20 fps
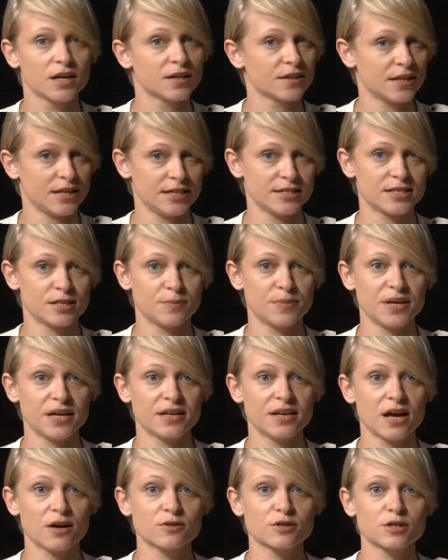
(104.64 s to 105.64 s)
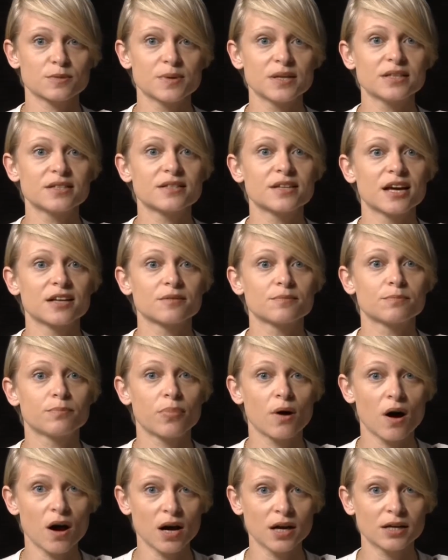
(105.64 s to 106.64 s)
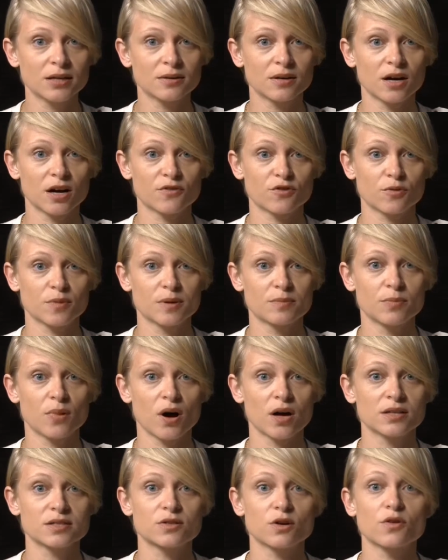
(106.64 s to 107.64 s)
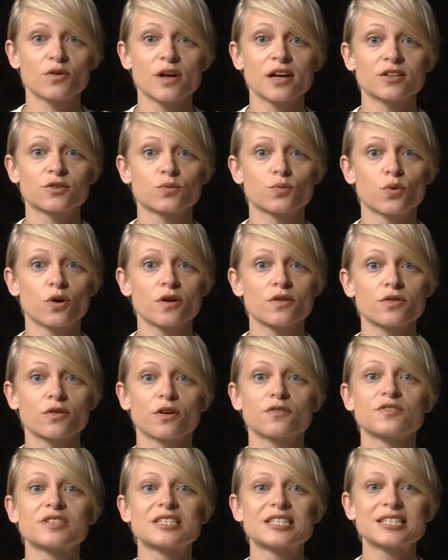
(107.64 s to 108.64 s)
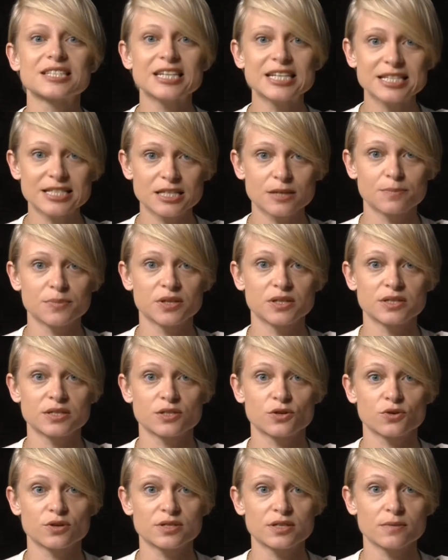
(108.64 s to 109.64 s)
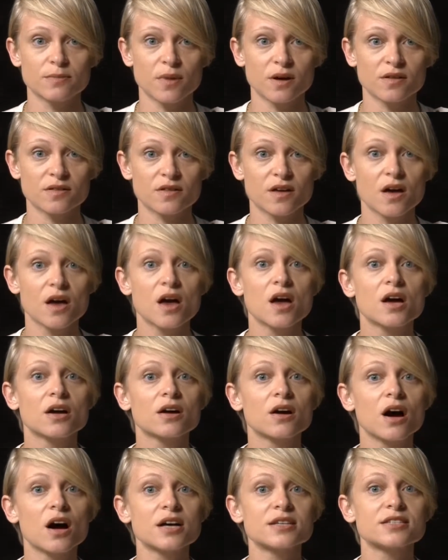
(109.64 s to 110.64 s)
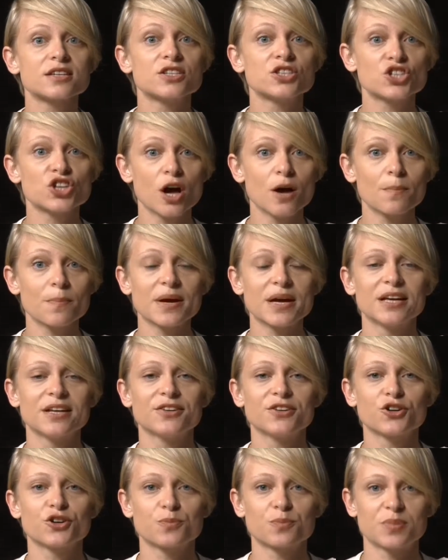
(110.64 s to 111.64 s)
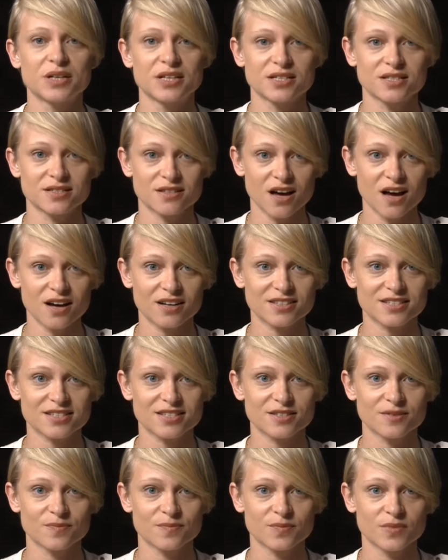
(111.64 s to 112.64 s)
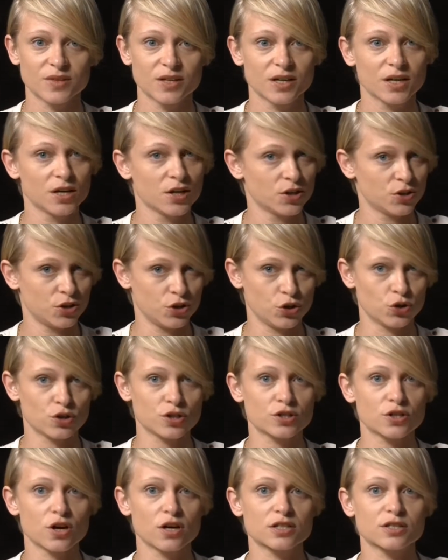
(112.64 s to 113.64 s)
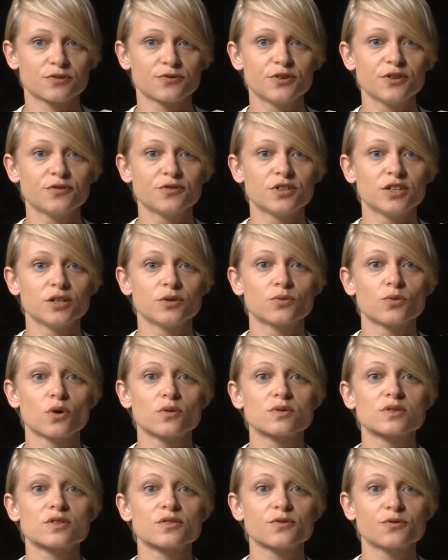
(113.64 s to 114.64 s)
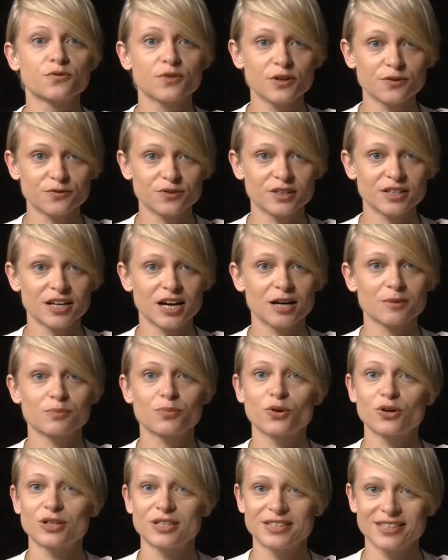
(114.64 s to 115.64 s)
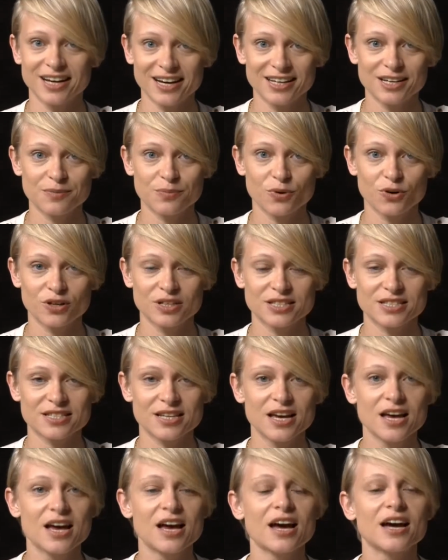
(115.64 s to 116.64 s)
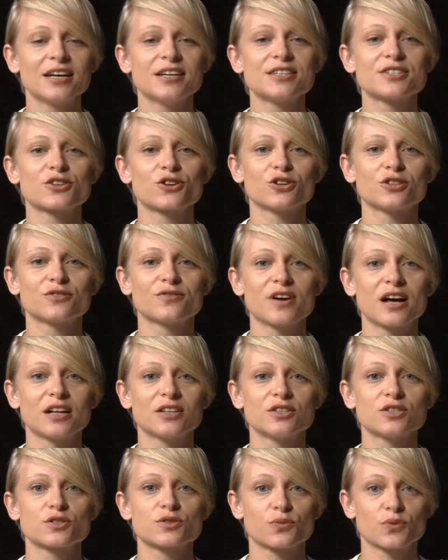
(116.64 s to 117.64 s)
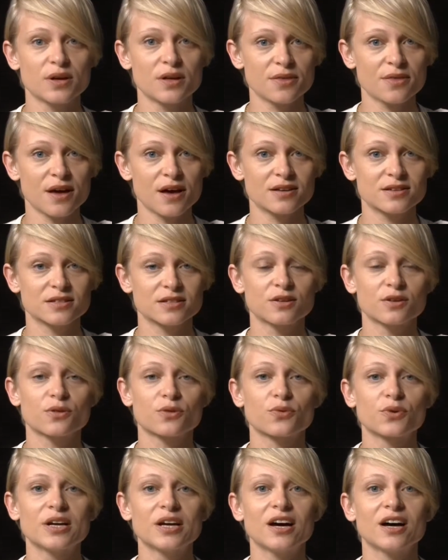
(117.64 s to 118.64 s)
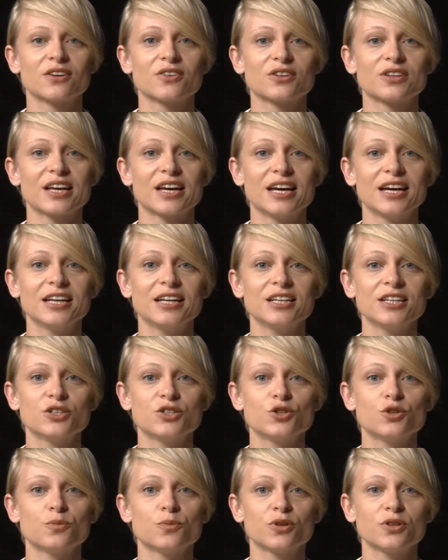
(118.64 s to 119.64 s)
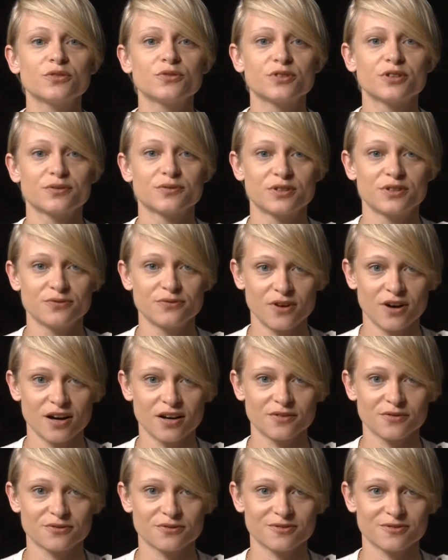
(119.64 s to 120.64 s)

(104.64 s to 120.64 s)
The ECB announcement that buying government bonds at worth of 60 billion euros a month caused a jump in the European stocks. The Euro Stoxx 50 rose 59.90 points and its current value is 3,382.55.